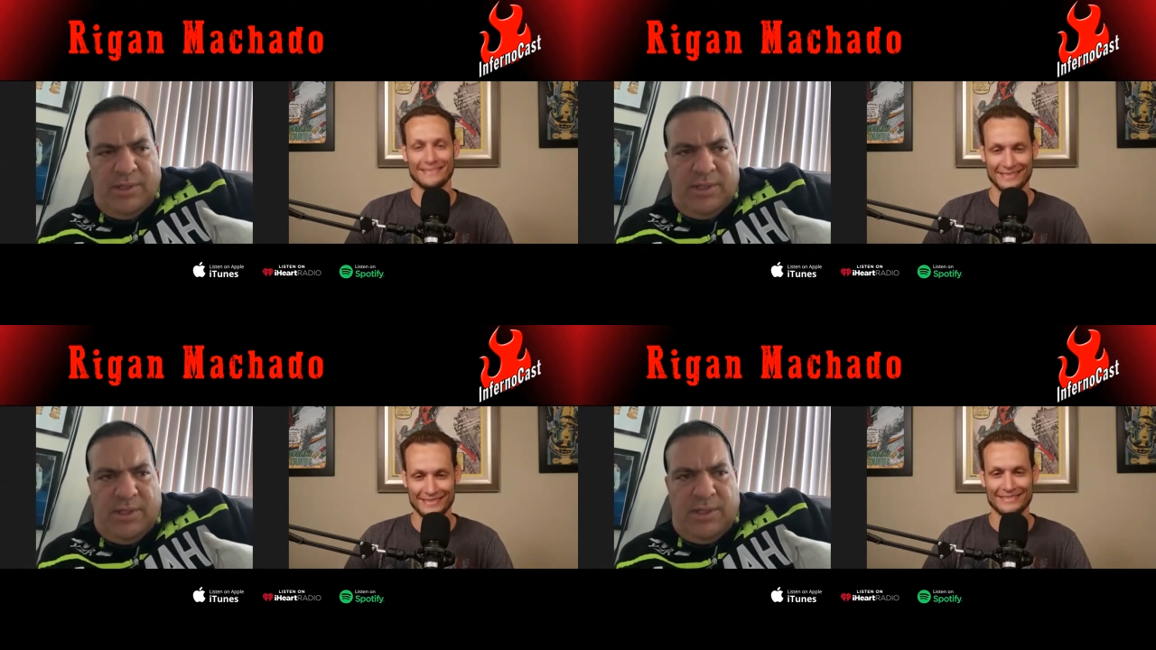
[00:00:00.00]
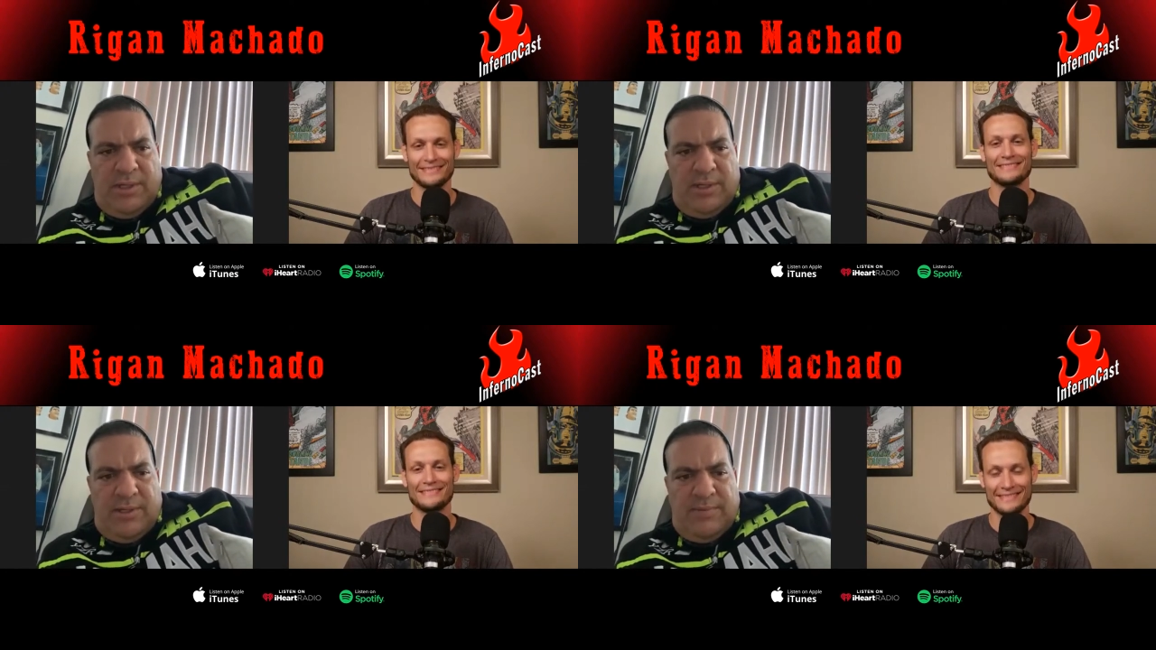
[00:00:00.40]
Speaker 1: And
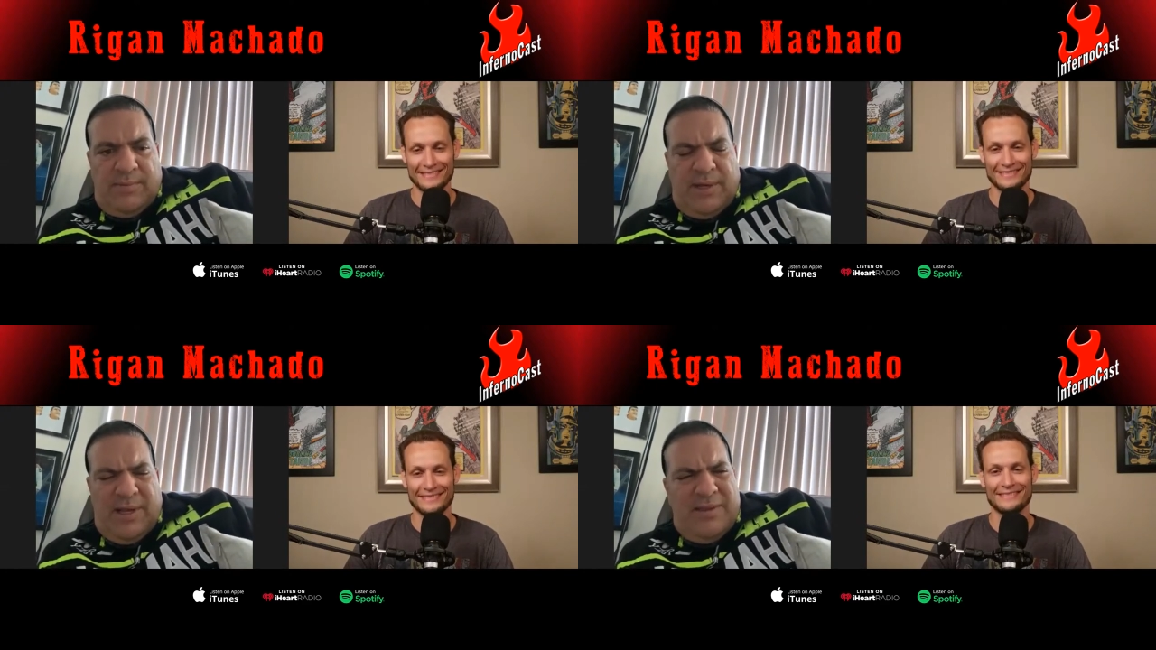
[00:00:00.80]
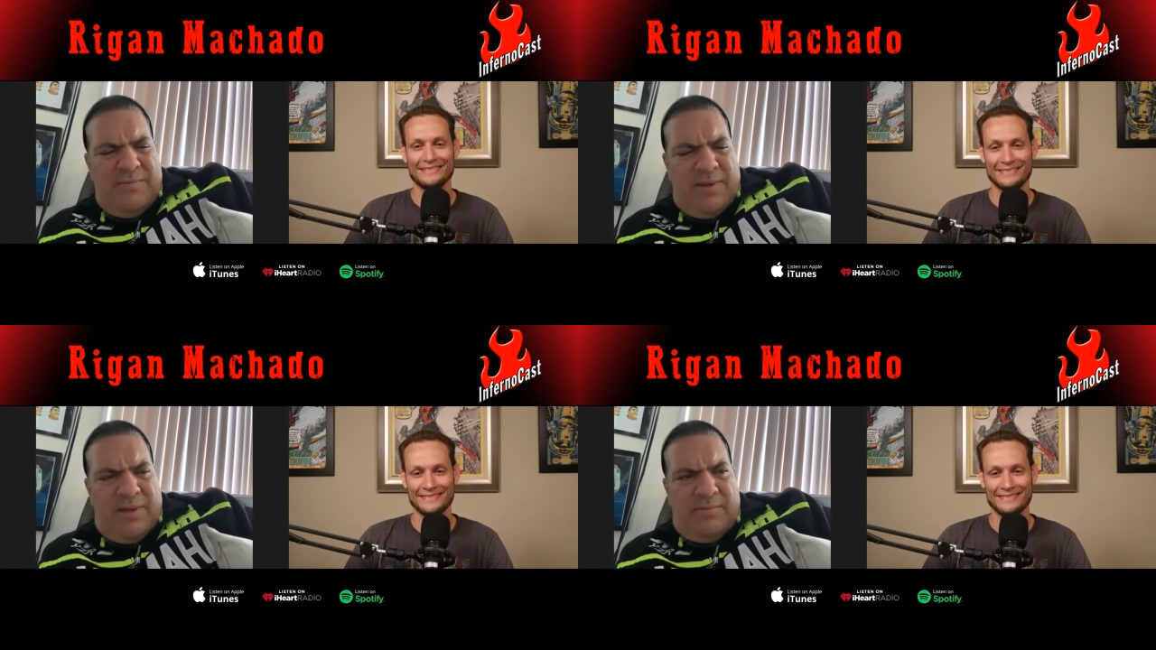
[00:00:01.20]
um, I
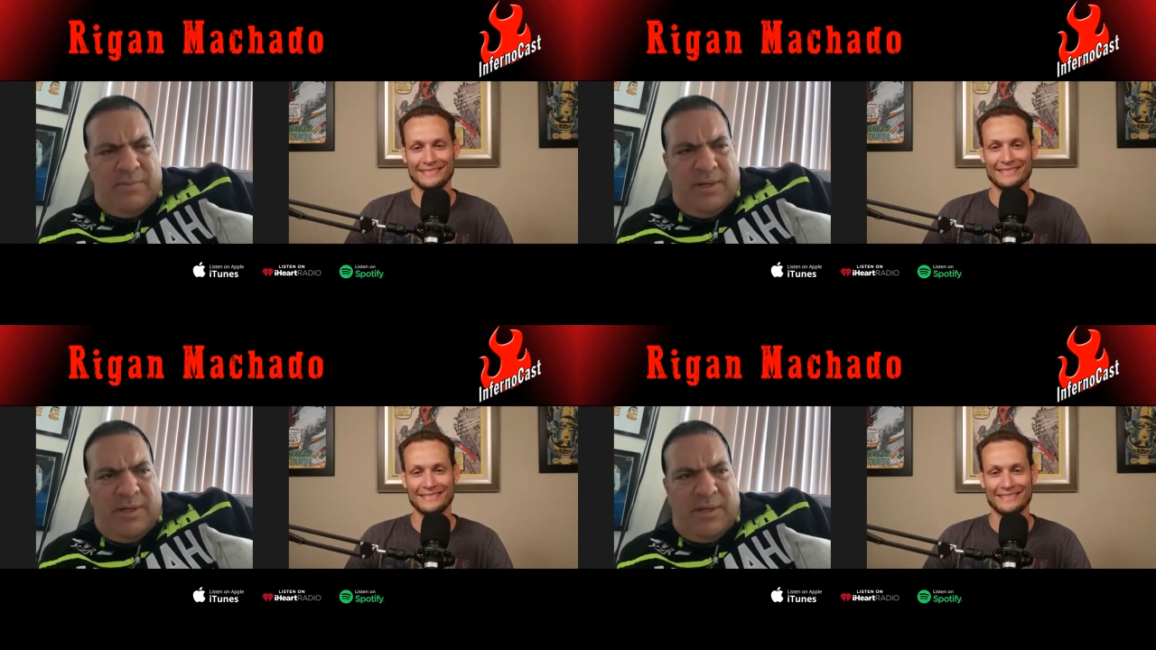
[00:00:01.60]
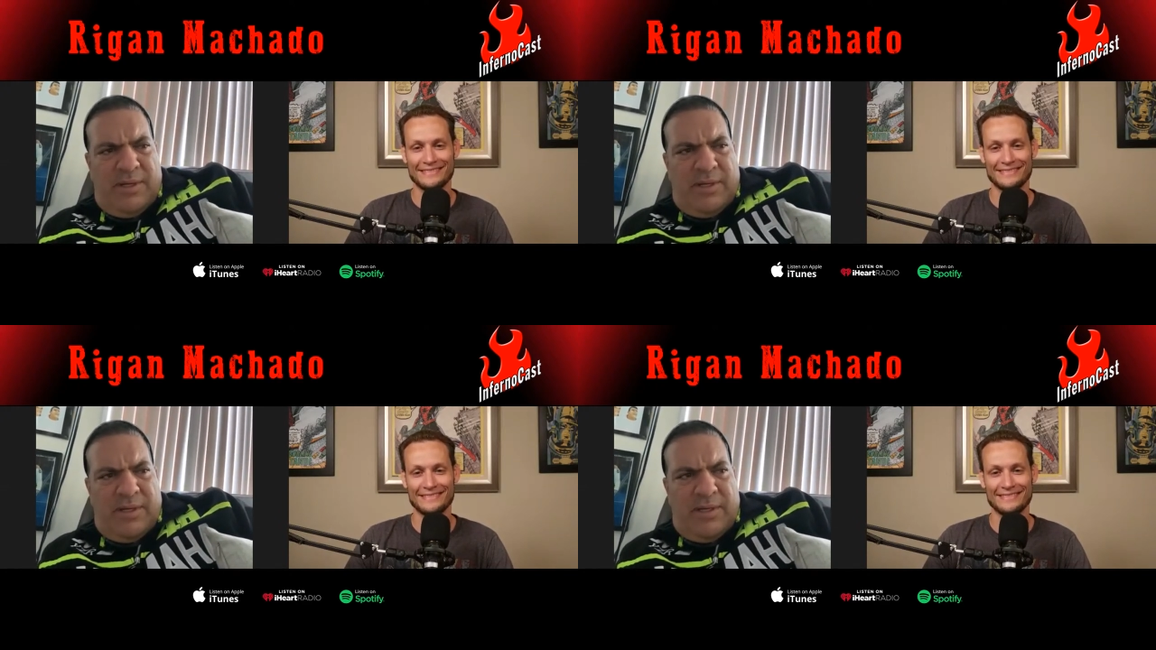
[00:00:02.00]

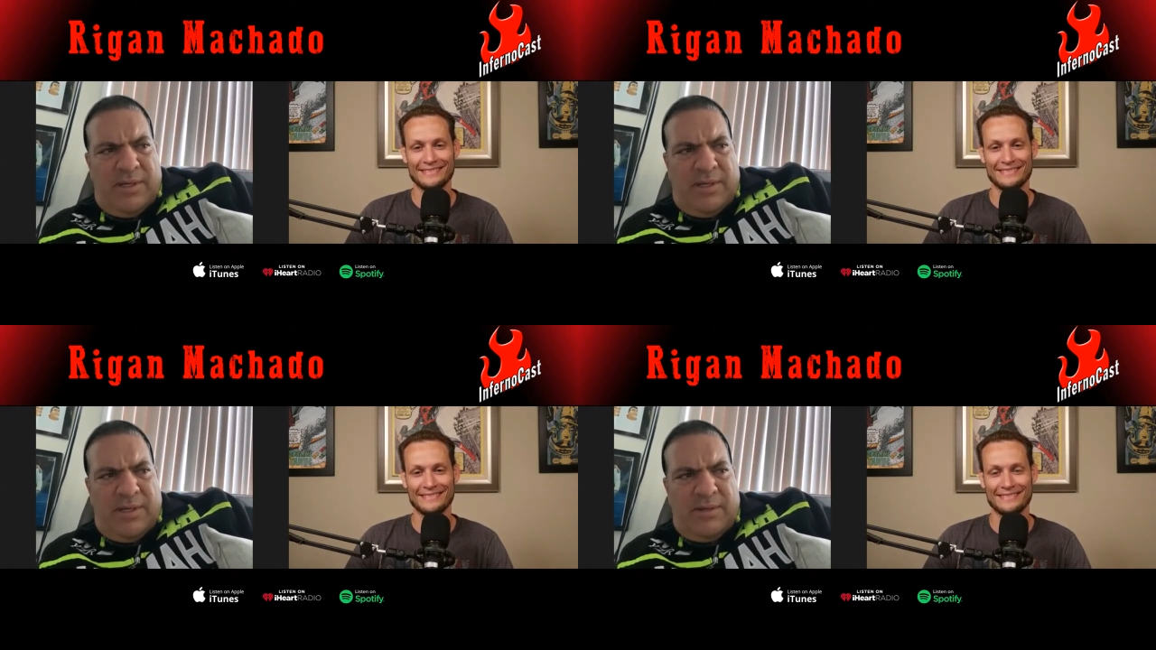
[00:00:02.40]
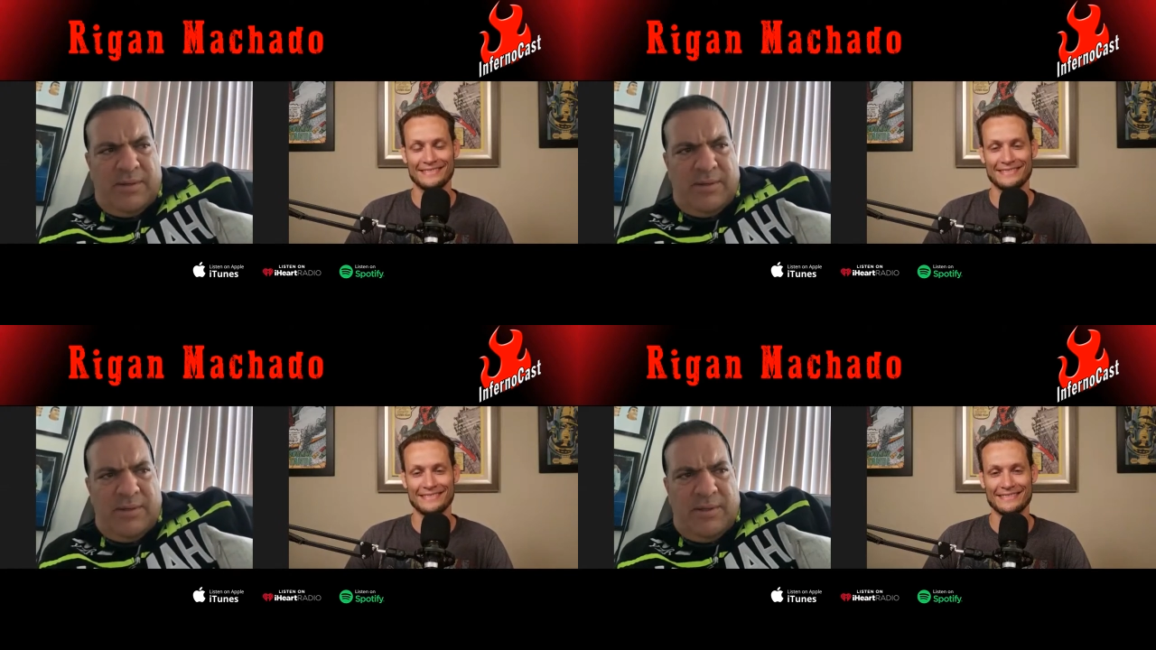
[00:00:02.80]
remember
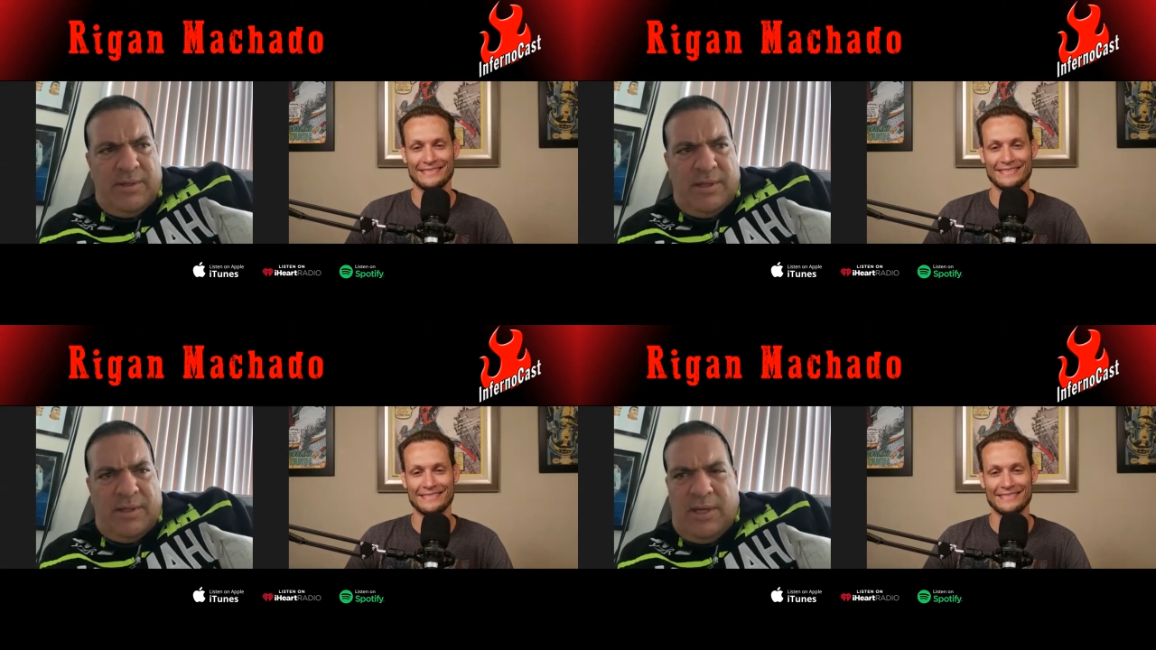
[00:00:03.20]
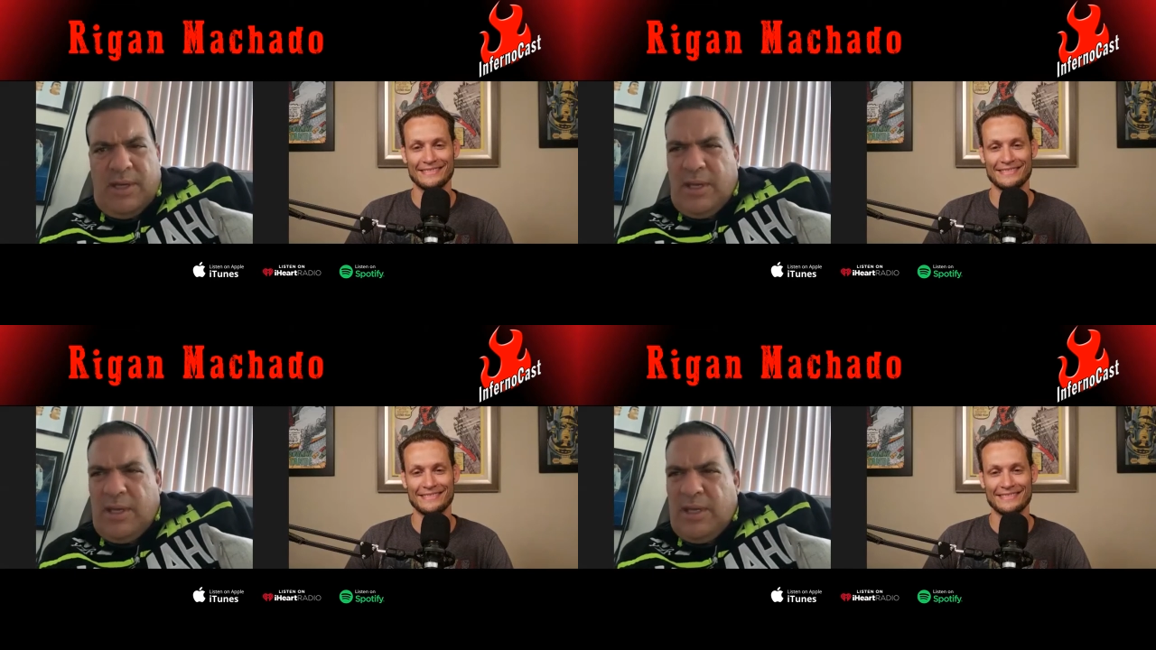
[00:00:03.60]

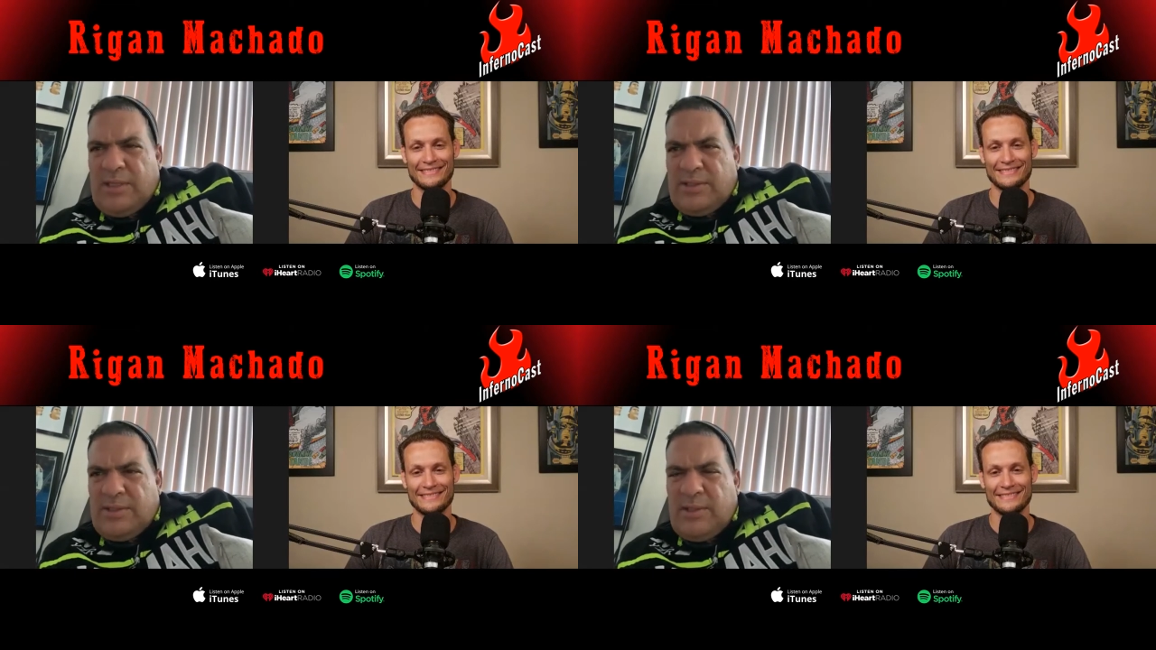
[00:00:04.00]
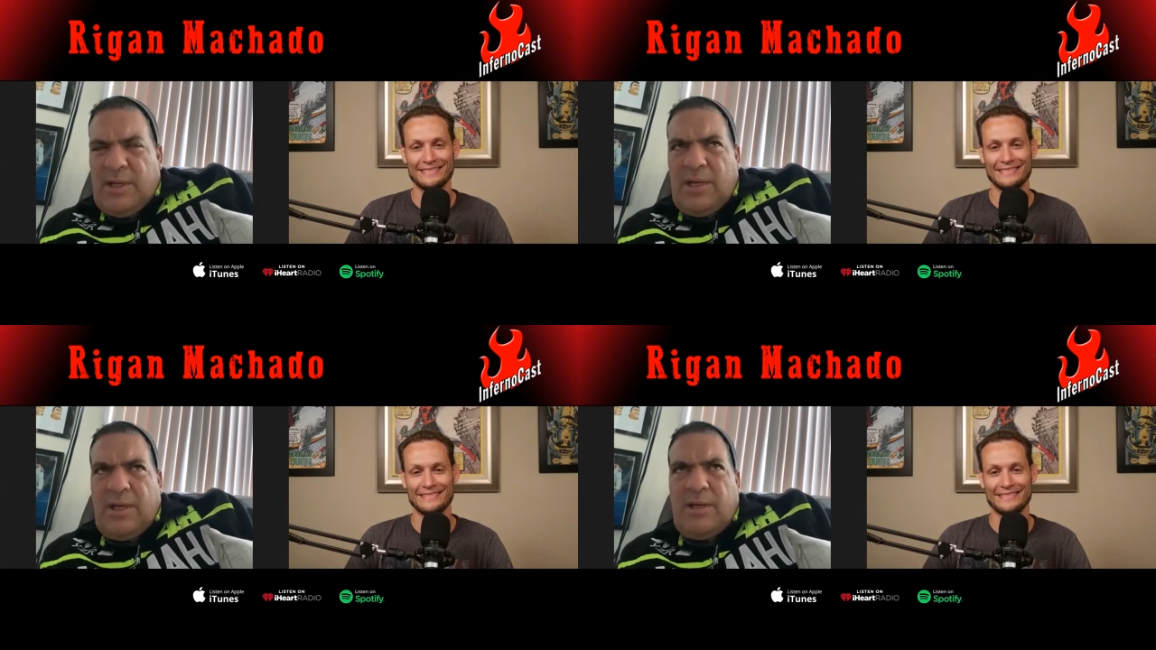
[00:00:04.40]
uh, he's
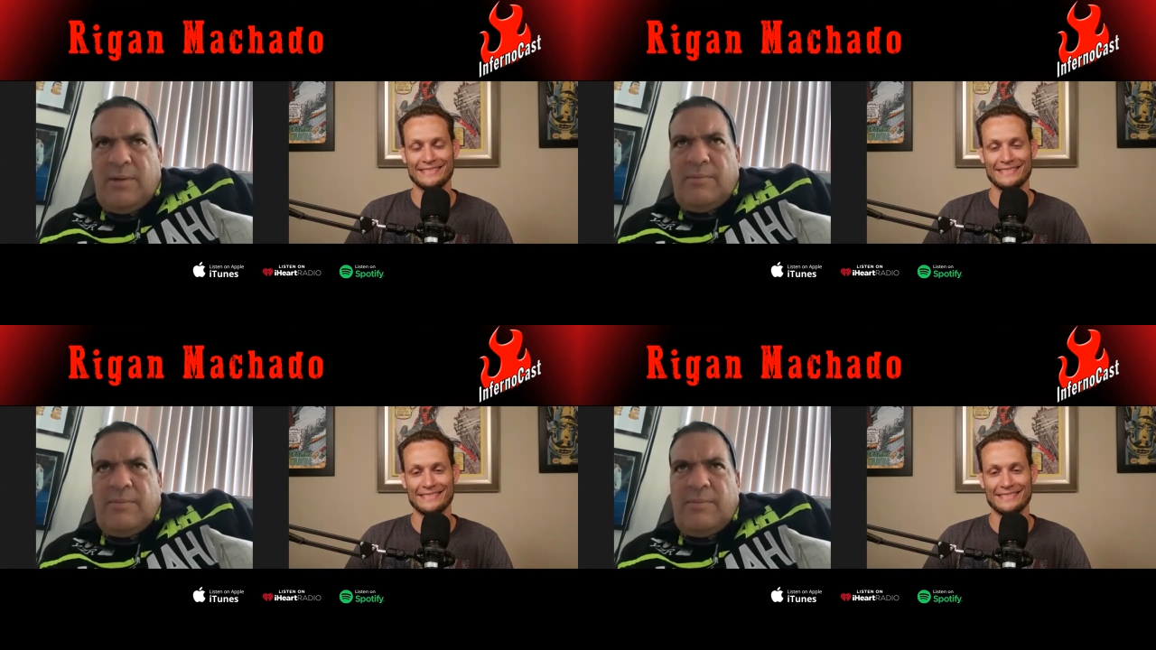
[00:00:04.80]
uh,